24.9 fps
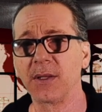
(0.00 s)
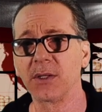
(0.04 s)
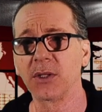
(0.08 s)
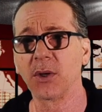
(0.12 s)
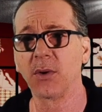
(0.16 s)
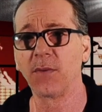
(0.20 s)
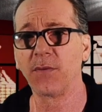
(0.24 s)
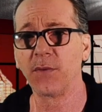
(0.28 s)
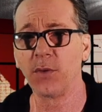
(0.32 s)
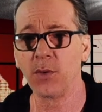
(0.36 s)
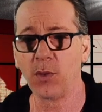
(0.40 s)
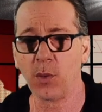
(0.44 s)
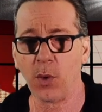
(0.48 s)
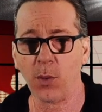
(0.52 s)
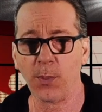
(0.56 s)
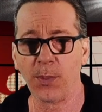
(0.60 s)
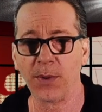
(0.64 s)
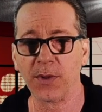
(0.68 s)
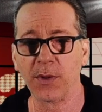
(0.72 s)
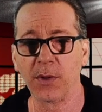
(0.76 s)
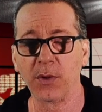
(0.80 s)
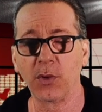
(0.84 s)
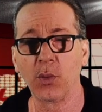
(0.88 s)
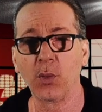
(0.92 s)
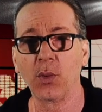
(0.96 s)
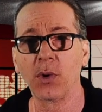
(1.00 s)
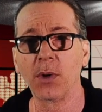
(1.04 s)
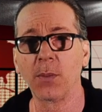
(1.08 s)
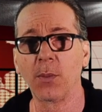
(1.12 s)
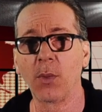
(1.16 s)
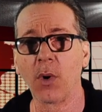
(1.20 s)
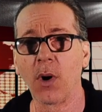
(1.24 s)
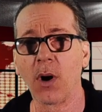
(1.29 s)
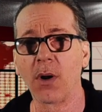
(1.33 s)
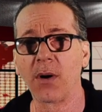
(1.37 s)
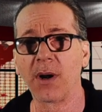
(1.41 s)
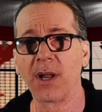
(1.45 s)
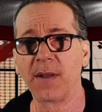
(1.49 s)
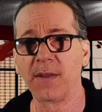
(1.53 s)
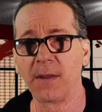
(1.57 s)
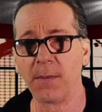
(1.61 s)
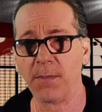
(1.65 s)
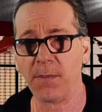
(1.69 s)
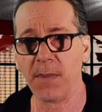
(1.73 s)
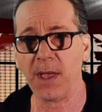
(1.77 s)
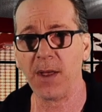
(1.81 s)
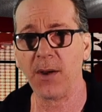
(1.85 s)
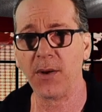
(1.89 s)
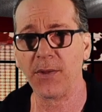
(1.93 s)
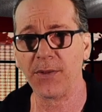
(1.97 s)
So if you go open the door tomorrow and at the
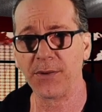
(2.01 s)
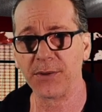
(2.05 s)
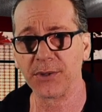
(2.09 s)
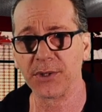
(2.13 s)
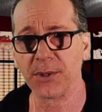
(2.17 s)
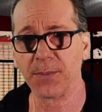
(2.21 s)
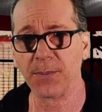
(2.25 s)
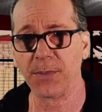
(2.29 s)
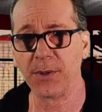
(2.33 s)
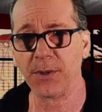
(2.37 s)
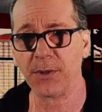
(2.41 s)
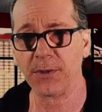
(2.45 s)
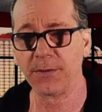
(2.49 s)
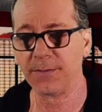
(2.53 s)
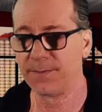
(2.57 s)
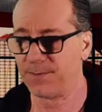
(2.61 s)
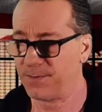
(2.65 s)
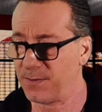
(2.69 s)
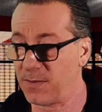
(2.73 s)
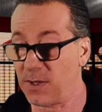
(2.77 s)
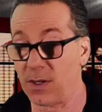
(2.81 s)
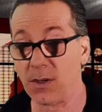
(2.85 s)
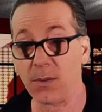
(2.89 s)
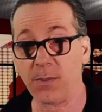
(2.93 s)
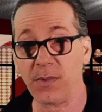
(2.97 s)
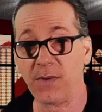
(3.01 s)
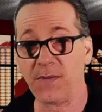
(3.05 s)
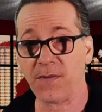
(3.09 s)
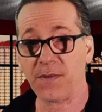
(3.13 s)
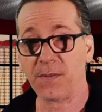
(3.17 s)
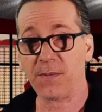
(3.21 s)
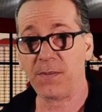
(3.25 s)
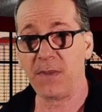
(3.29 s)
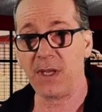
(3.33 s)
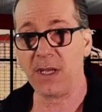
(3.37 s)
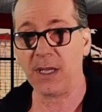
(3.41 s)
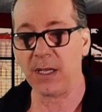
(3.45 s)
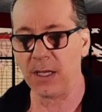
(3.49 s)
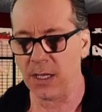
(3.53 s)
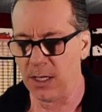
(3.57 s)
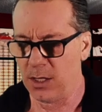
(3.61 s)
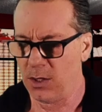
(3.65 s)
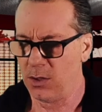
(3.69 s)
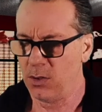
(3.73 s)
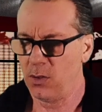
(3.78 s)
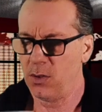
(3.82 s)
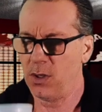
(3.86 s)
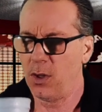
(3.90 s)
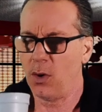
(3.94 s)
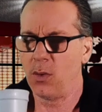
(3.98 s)
mail there's a bill, it'll be from me.
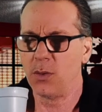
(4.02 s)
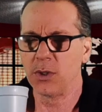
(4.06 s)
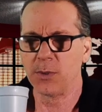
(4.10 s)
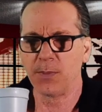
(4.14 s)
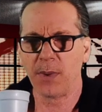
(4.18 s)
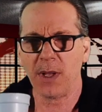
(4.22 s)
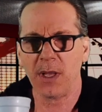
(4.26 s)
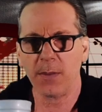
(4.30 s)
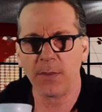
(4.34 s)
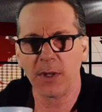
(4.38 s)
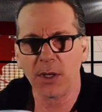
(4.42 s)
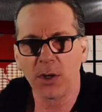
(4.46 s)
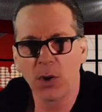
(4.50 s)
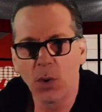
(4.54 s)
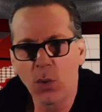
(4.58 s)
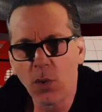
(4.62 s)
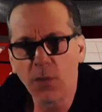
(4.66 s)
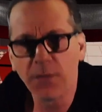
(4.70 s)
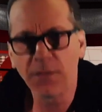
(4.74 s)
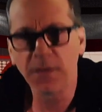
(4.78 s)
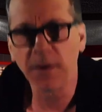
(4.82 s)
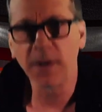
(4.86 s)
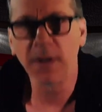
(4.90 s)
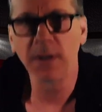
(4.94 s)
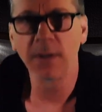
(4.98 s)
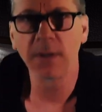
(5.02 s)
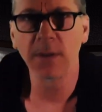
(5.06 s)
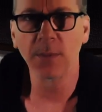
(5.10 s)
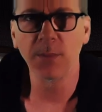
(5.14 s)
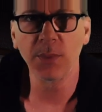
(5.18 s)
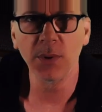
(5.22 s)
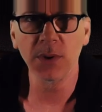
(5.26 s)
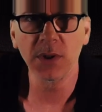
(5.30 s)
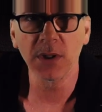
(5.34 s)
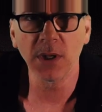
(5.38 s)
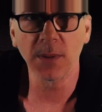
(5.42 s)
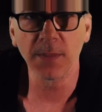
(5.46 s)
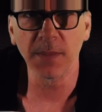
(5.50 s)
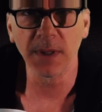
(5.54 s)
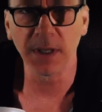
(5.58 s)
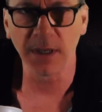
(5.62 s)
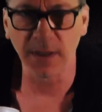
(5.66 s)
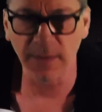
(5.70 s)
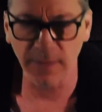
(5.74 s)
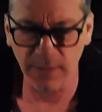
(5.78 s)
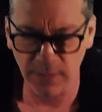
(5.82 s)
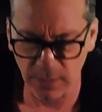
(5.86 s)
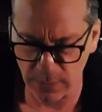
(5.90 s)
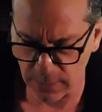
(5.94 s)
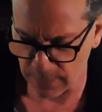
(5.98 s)
You can always pay me in coffee. Put something in
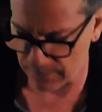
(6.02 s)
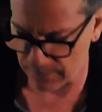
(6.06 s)
it, too.